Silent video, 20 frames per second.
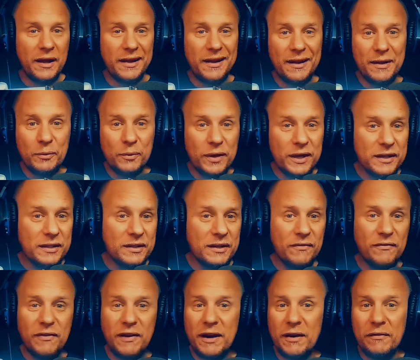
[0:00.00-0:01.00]
I went to
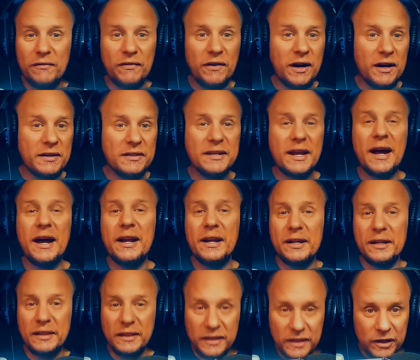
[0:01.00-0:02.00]
Firefox.
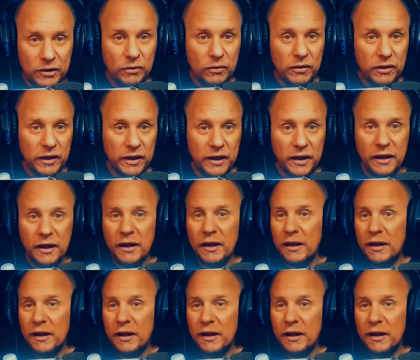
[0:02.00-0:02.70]
I literally